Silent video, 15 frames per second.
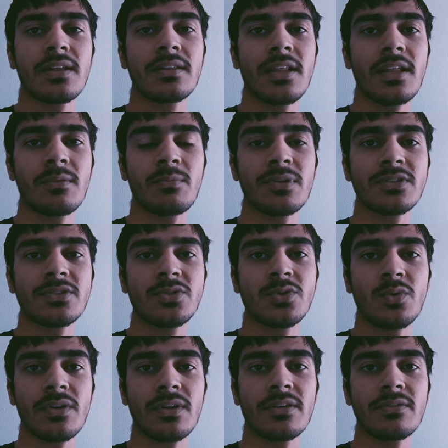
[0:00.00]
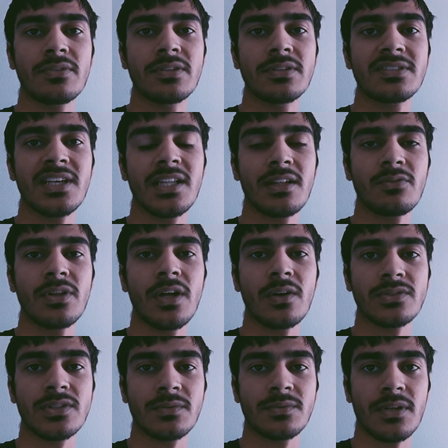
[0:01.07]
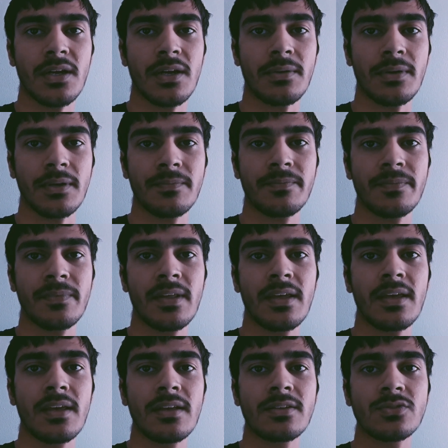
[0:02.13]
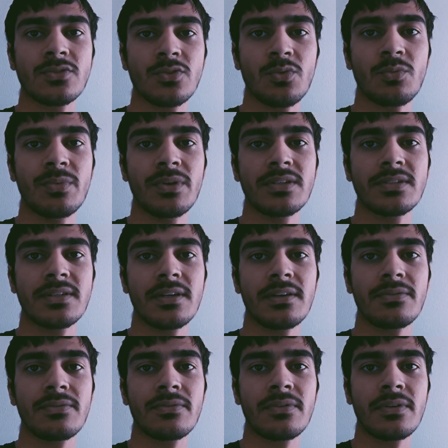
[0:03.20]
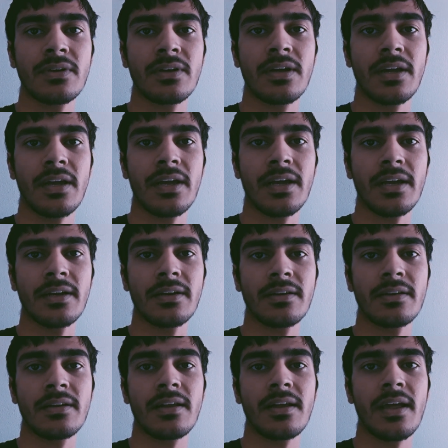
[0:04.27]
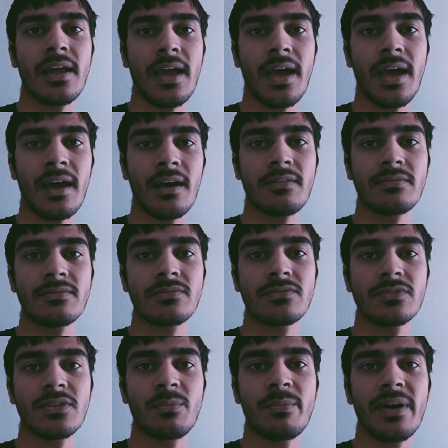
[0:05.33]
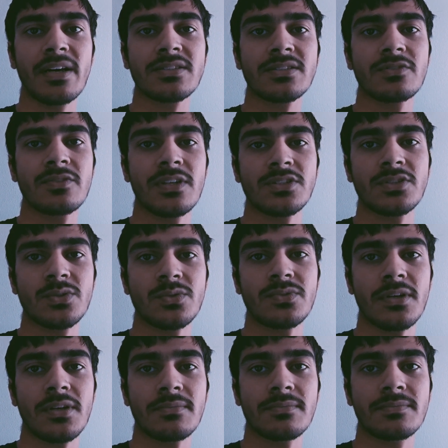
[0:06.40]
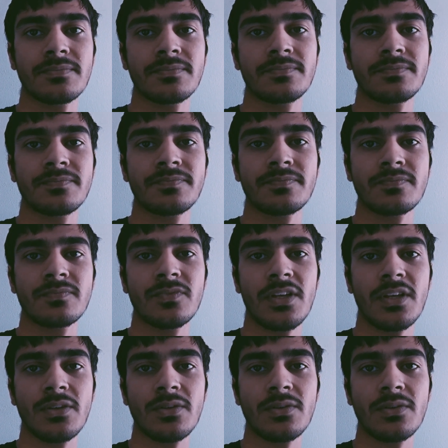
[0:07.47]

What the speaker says: then please don't leave this channel without subscribing. So be safe and have the best rest of time. Thank